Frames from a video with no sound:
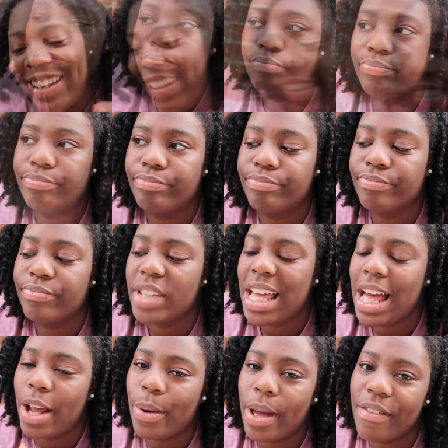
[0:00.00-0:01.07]

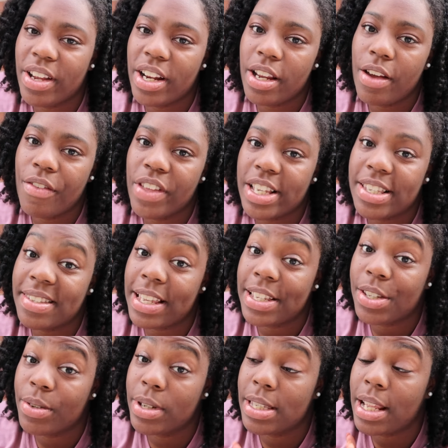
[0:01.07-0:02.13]
I don't have any of the
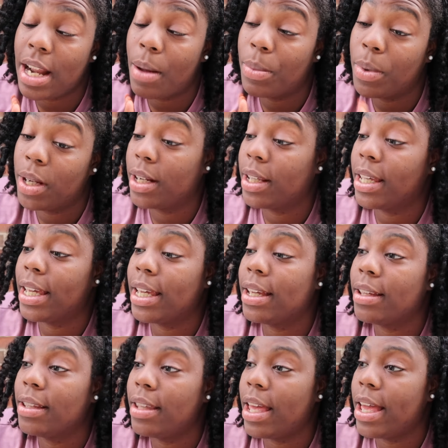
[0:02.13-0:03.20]
accessories that I'm gonna
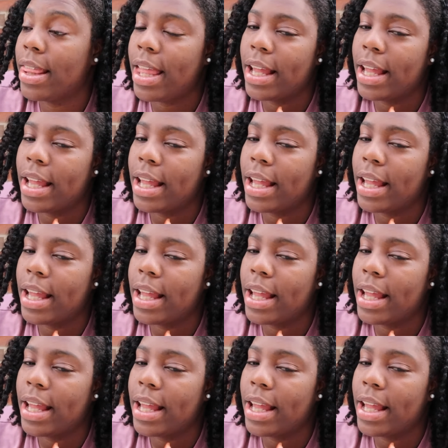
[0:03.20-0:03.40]
get yet.